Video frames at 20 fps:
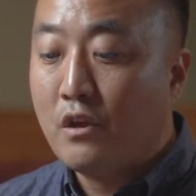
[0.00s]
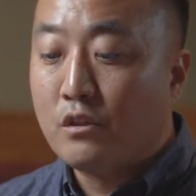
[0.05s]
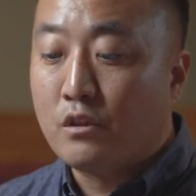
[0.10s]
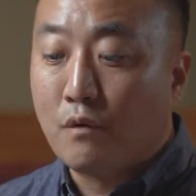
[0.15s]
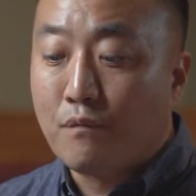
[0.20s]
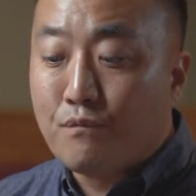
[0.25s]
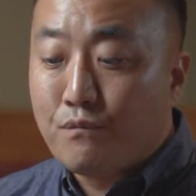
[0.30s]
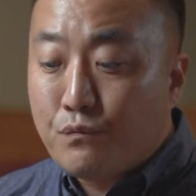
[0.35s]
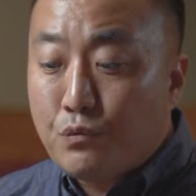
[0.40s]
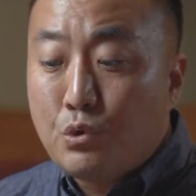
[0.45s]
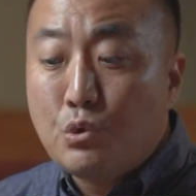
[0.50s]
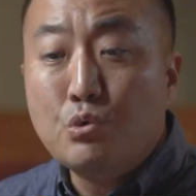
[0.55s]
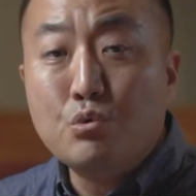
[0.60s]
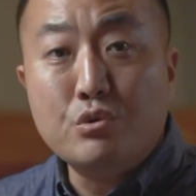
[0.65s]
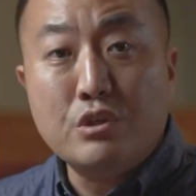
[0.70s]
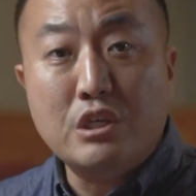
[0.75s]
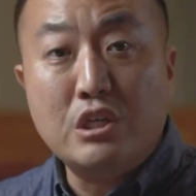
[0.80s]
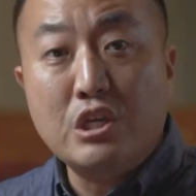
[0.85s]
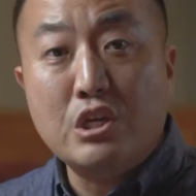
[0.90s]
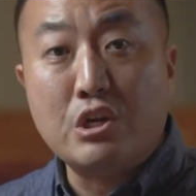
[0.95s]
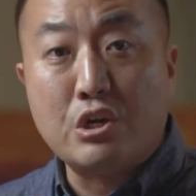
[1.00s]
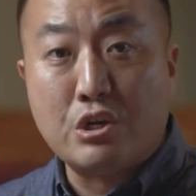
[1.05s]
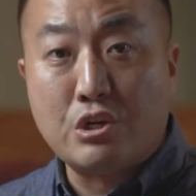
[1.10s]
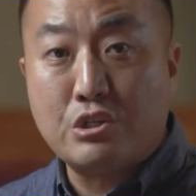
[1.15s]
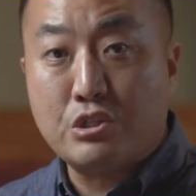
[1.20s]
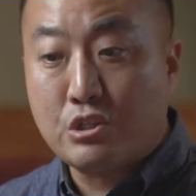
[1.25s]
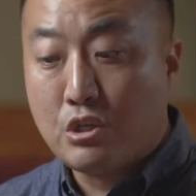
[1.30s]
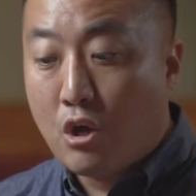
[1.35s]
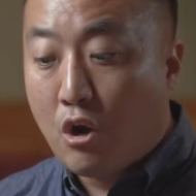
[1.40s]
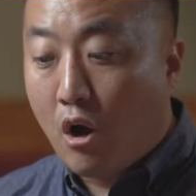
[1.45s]
The few
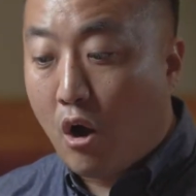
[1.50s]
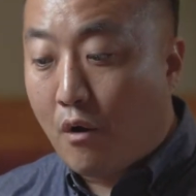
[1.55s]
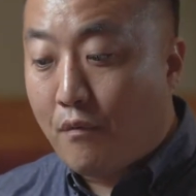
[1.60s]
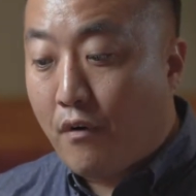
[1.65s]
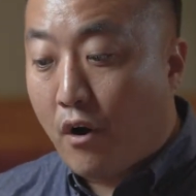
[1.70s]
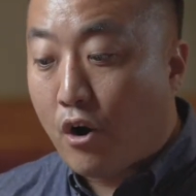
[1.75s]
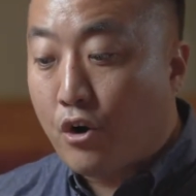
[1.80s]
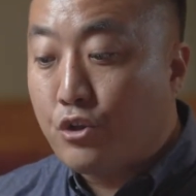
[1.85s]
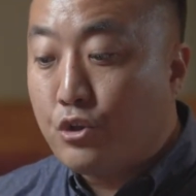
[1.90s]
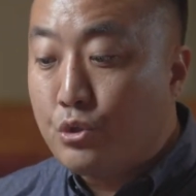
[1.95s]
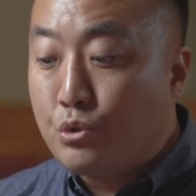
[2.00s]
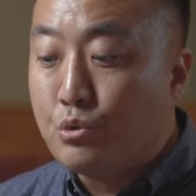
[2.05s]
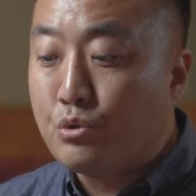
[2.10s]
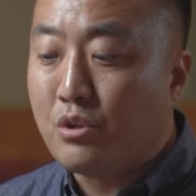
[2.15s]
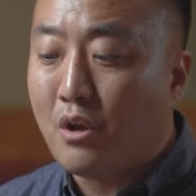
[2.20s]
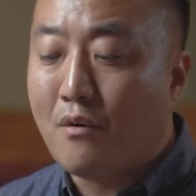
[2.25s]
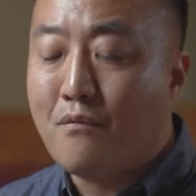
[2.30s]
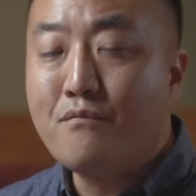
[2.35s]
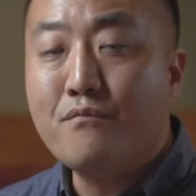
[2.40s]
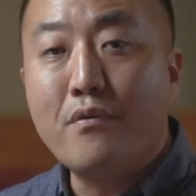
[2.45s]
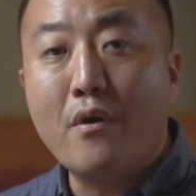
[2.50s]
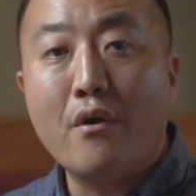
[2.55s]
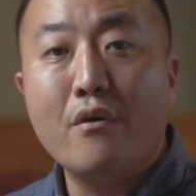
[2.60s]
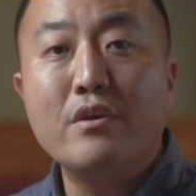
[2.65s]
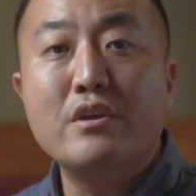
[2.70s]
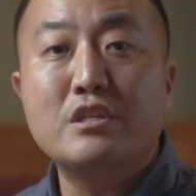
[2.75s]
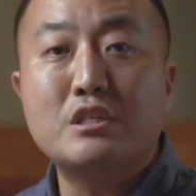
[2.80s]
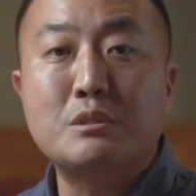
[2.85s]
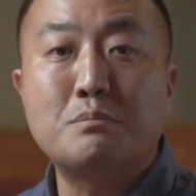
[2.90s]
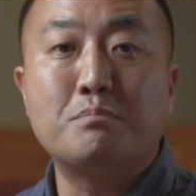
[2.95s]
years of our youth are
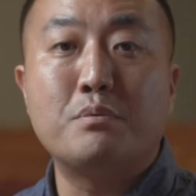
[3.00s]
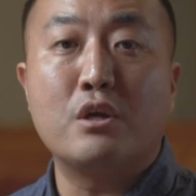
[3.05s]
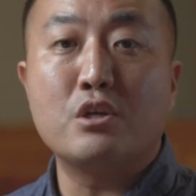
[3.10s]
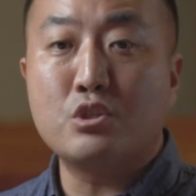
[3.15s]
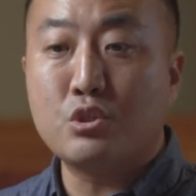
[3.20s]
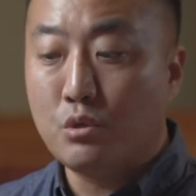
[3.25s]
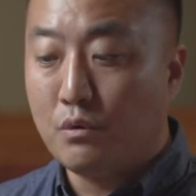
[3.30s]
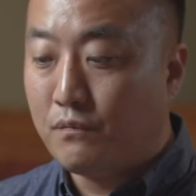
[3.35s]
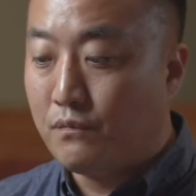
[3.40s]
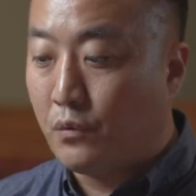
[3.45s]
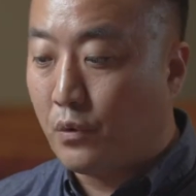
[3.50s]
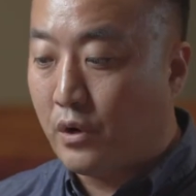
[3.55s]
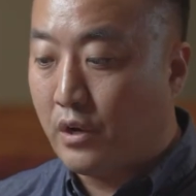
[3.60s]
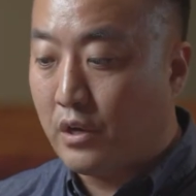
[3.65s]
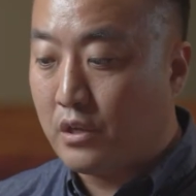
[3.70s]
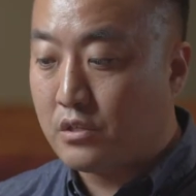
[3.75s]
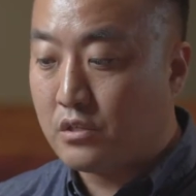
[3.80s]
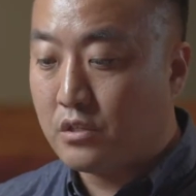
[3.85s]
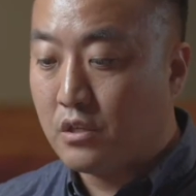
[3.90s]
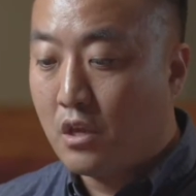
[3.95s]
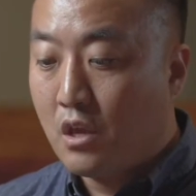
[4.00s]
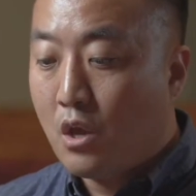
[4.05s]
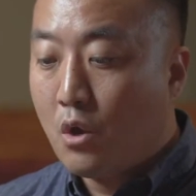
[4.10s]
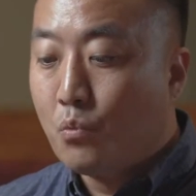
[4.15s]
very special for us.